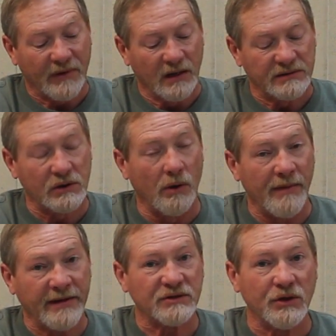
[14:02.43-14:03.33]
So it
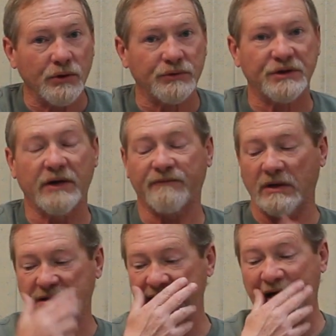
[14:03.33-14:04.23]
makes a huge
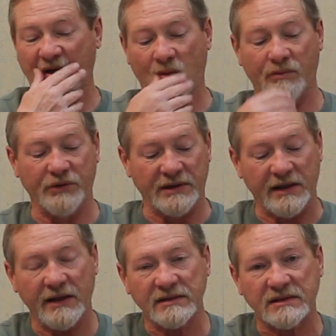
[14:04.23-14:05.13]
difference. Now, the, the
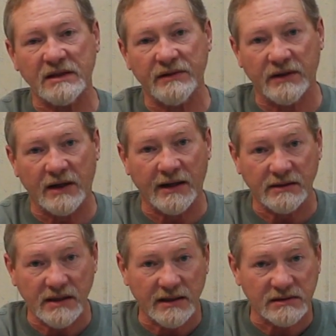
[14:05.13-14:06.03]
E S C that I
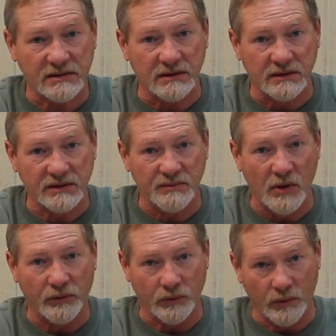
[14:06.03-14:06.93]
tested this
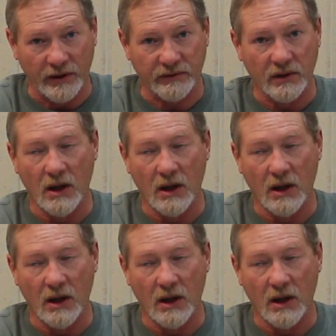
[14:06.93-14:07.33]
motor with